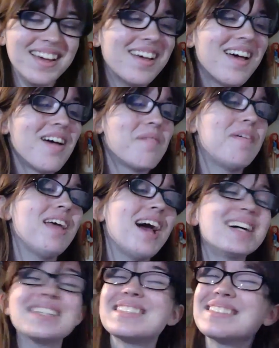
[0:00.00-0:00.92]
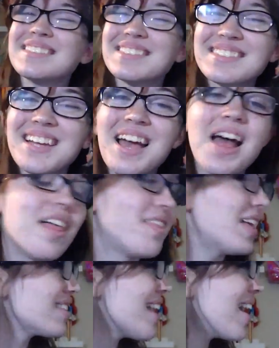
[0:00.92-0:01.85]
but yeah,
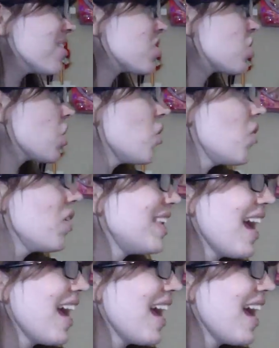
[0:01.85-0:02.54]
that's that. So